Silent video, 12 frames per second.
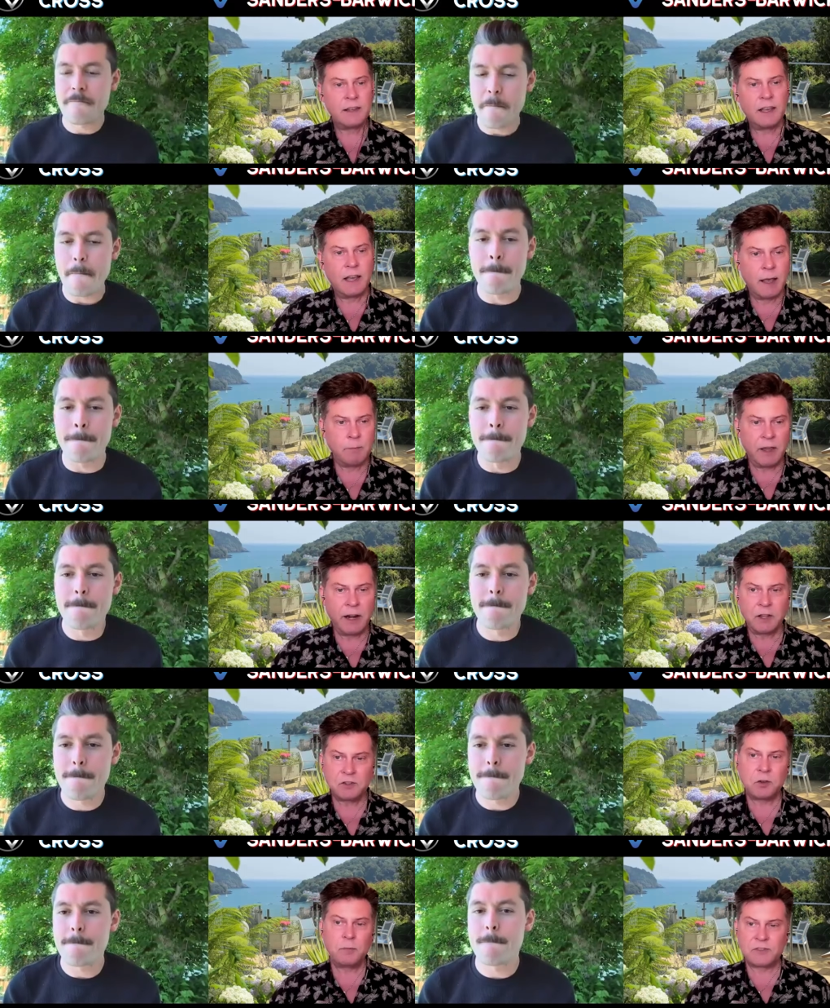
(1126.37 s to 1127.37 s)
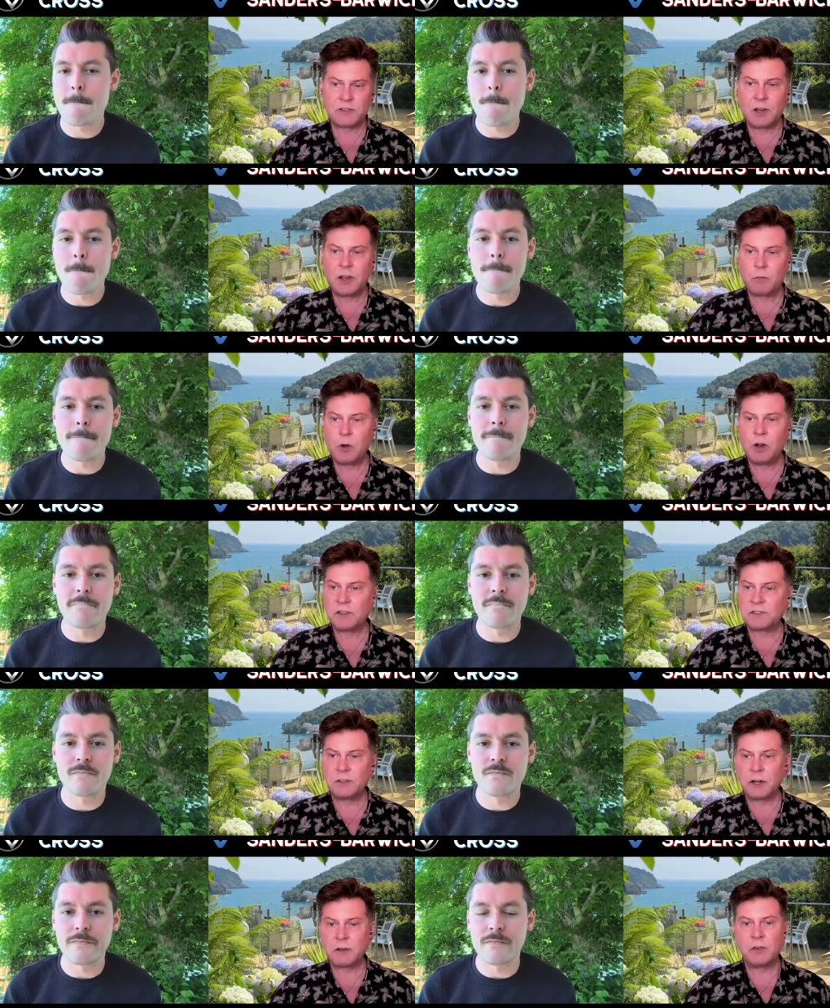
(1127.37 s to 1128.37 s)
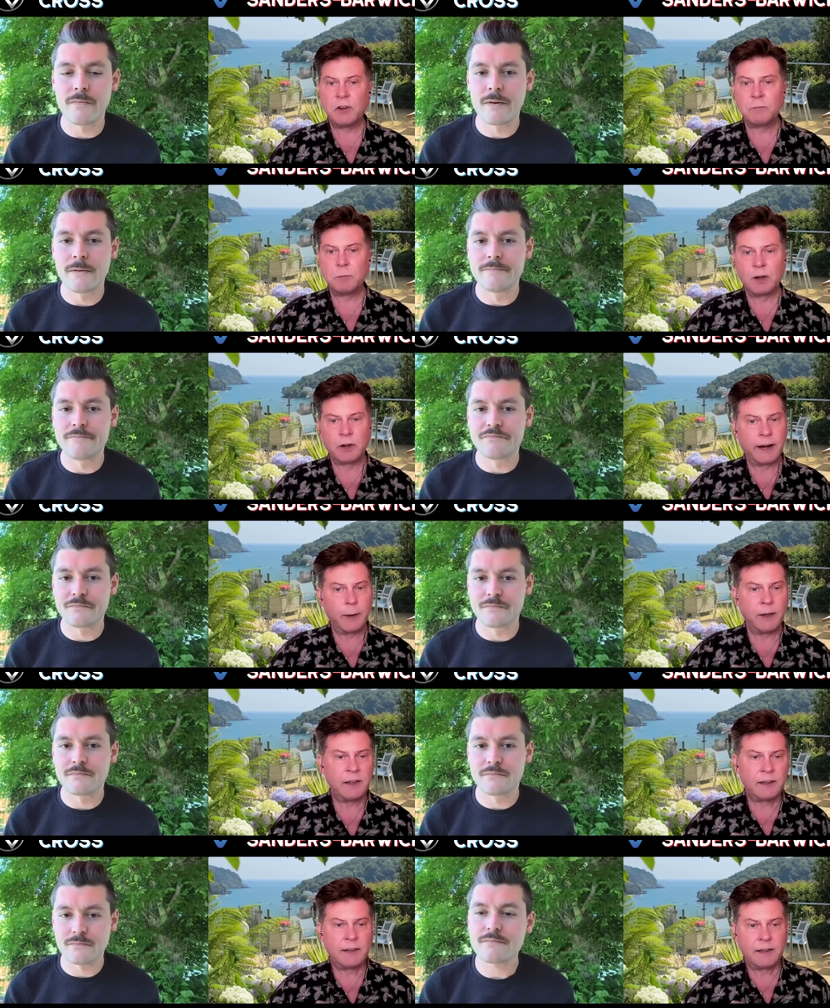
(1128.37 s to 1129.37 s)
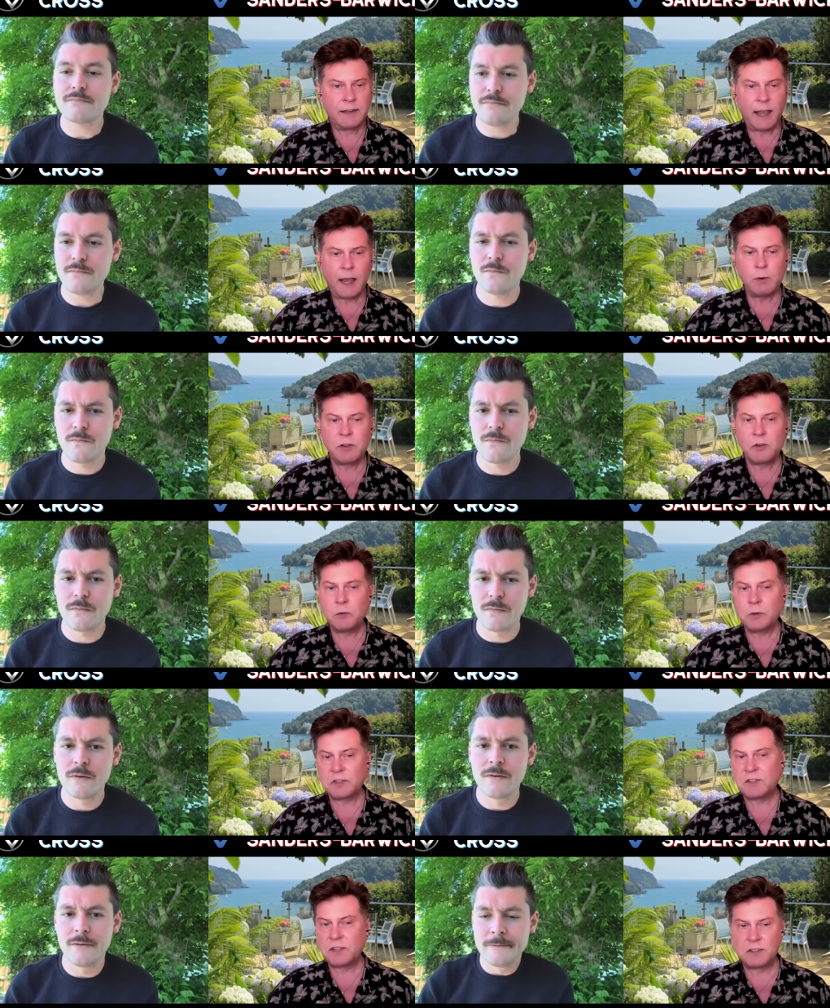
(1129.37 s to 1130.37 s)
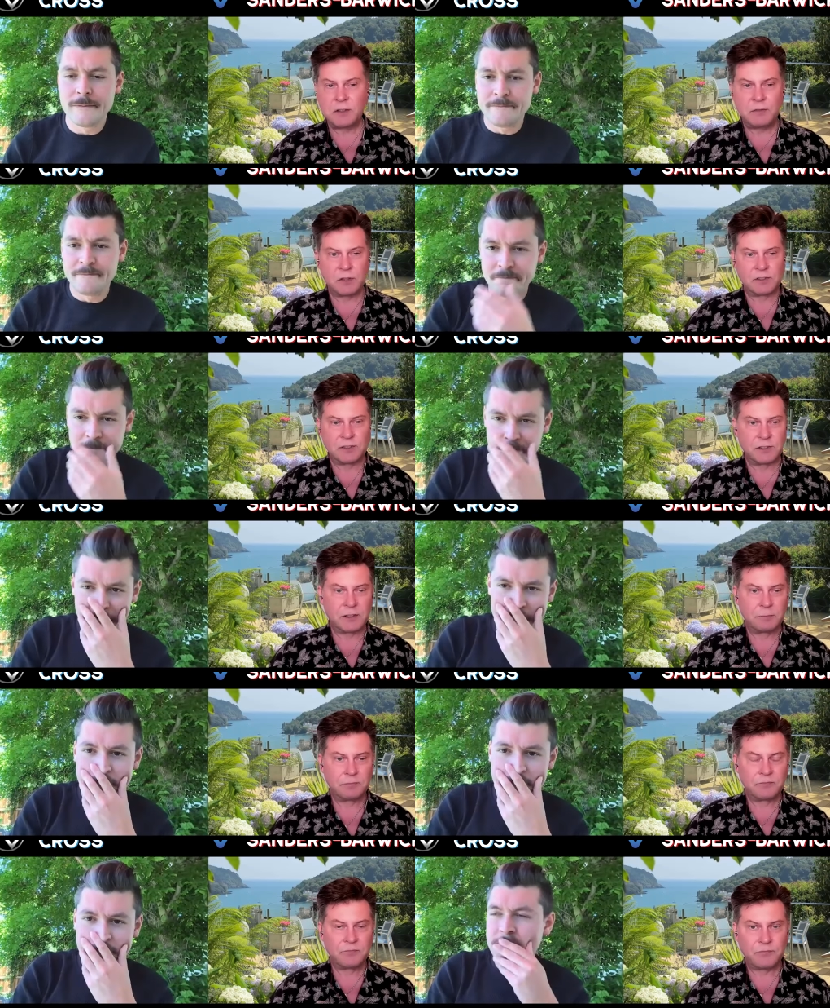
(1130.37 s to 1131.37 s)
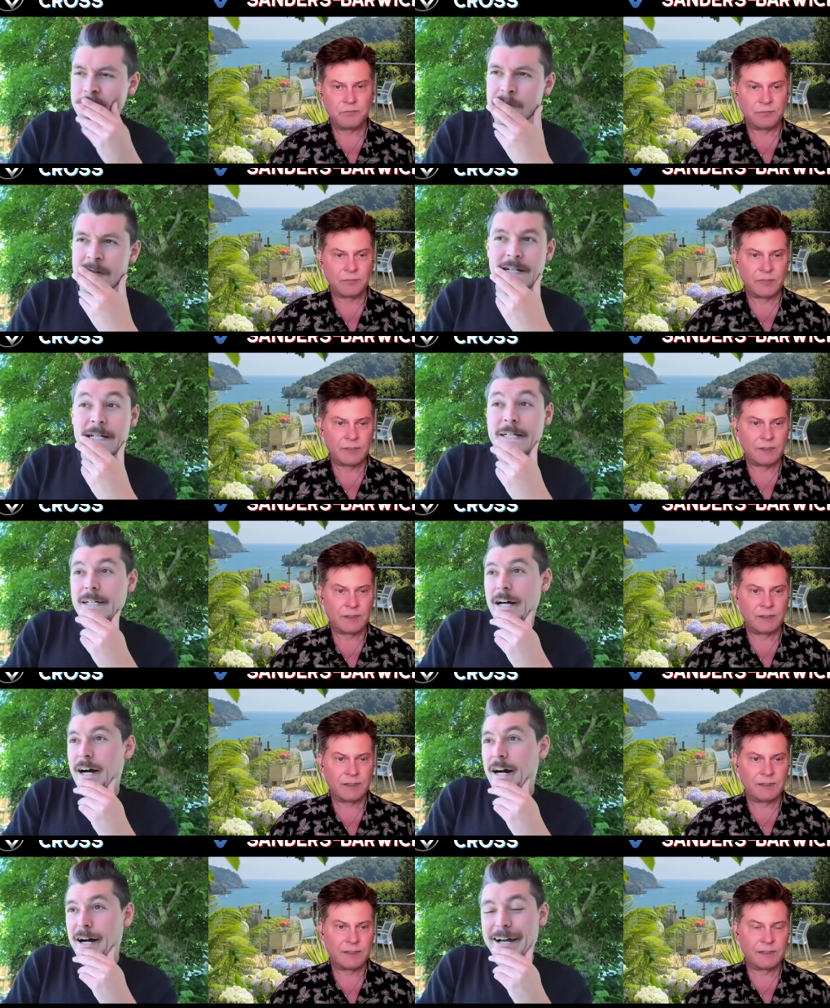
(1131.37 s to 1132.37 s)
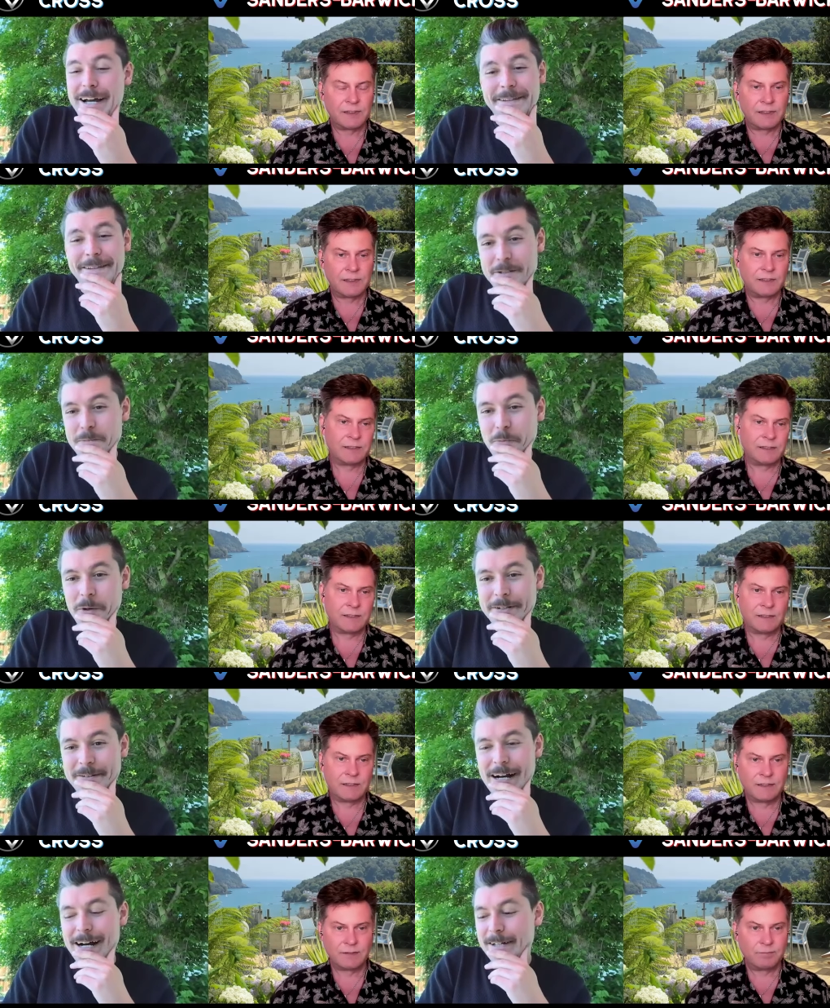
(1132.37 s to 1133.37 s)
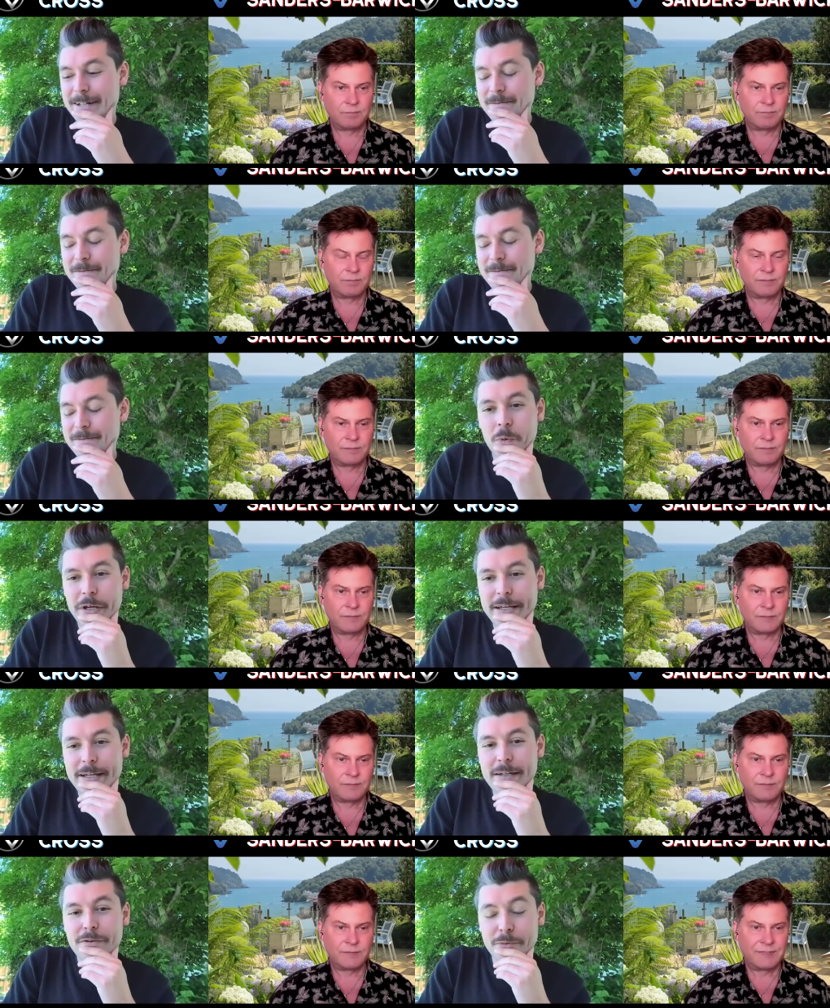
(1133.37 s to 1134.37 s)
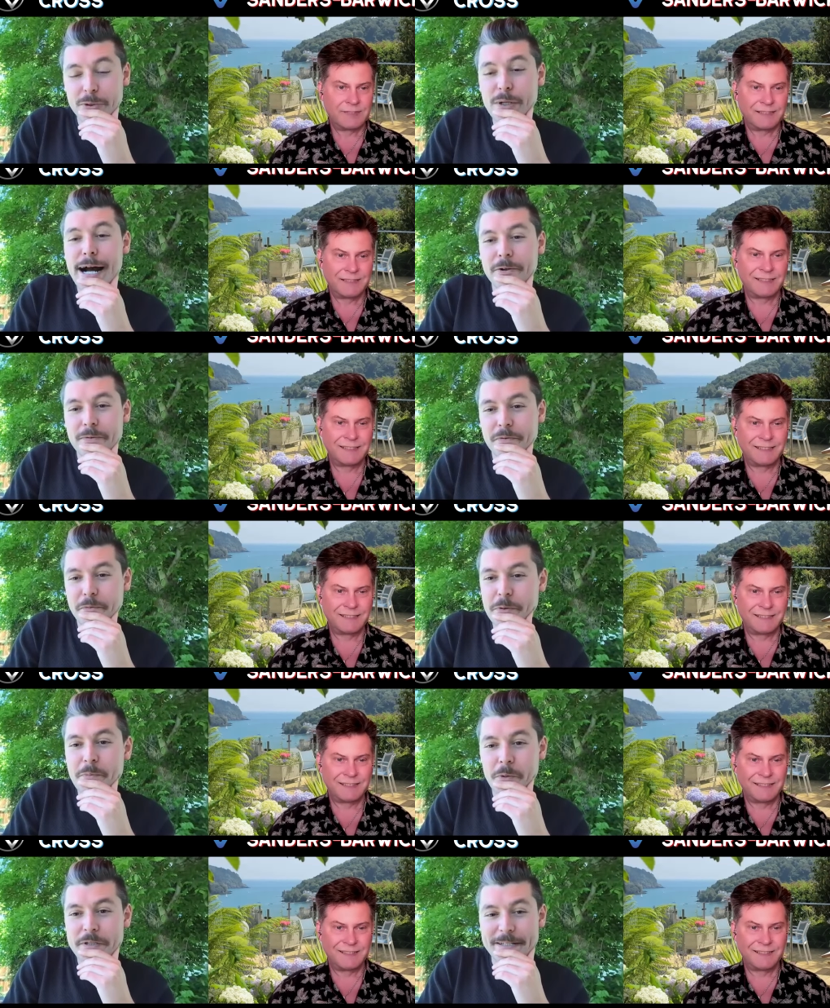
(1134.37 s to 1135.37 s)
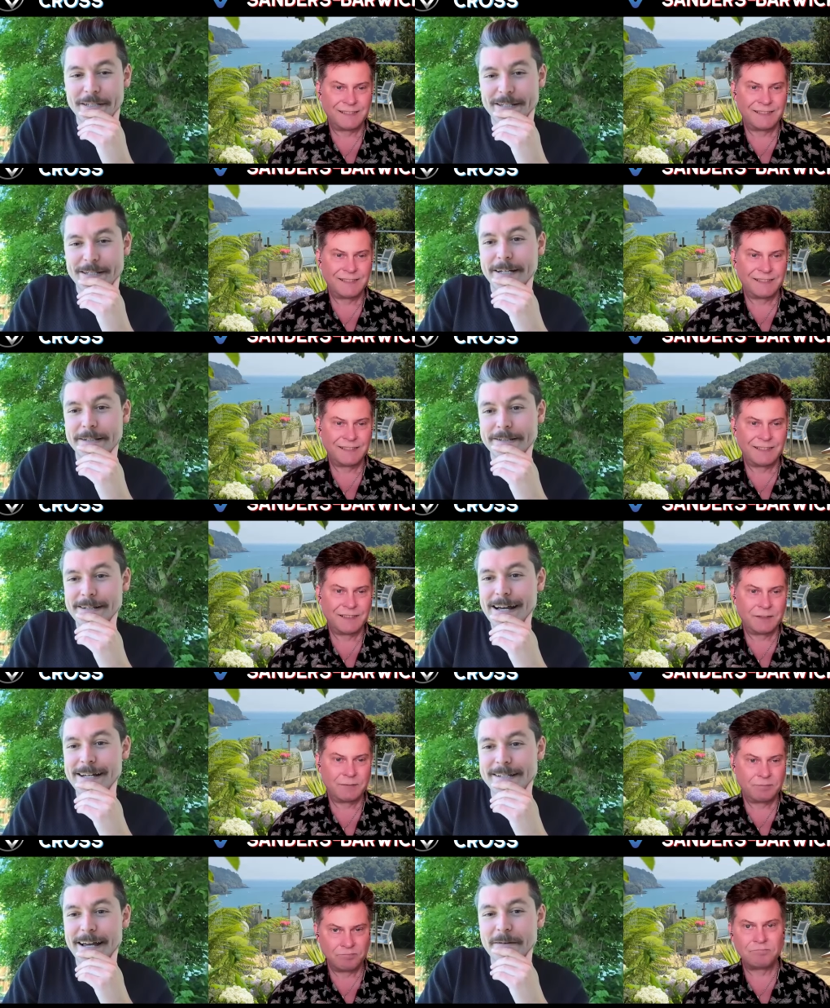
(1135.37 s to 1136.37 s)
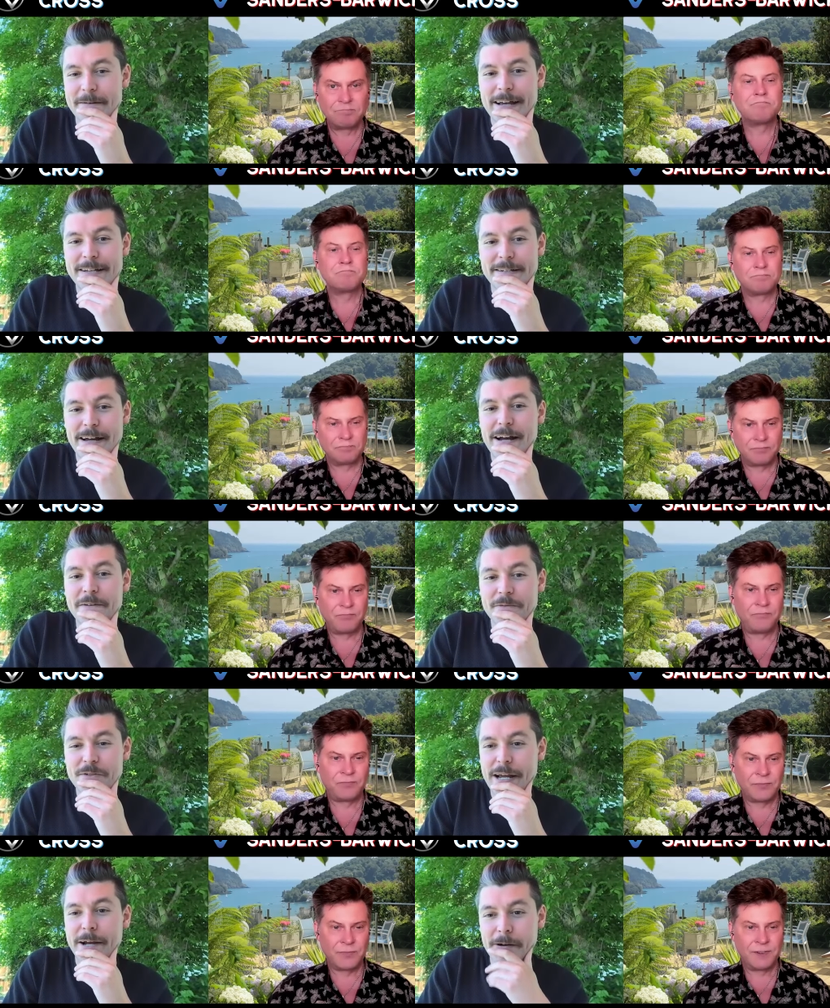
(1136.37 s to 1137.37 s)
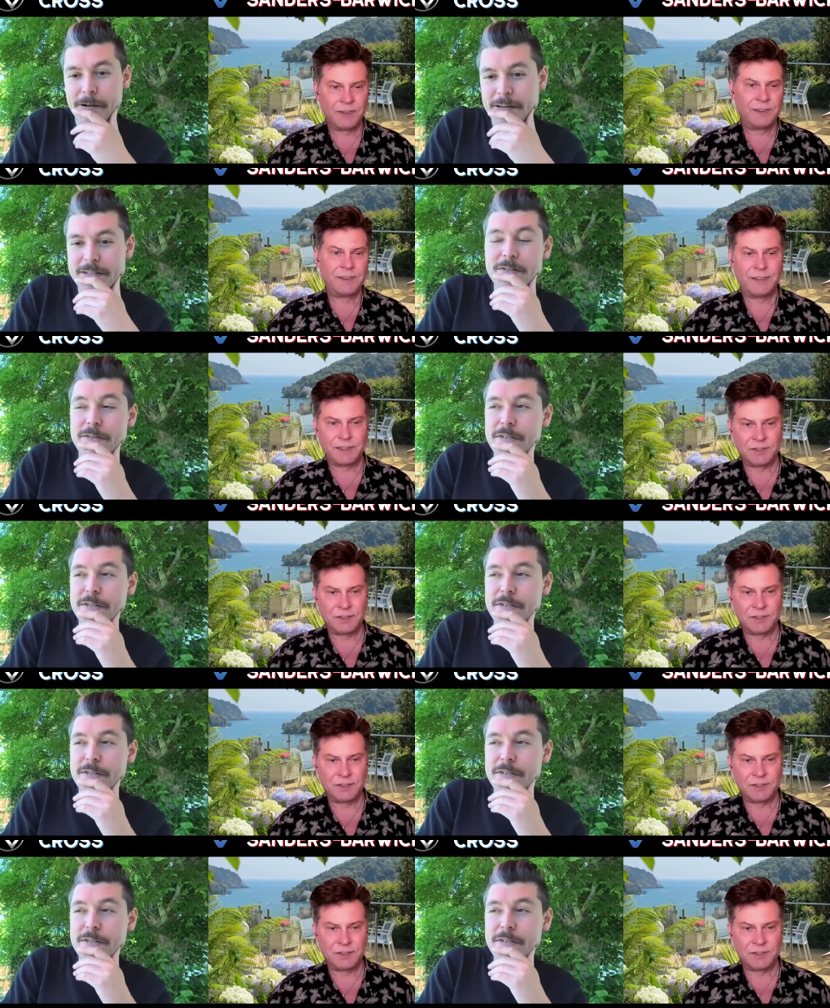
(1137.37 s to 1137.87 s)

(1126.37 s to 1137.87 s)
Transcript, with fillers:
Speaker 1: um, mm-hmm. and it tops the Livewires 95 mile an hour. How will your 0 to 60 figures look?
Speaker 2: Uh, at this point, uh, you know, we threw out 3.6 seconds as a mm-hmm. as a kind of standard. This is That's this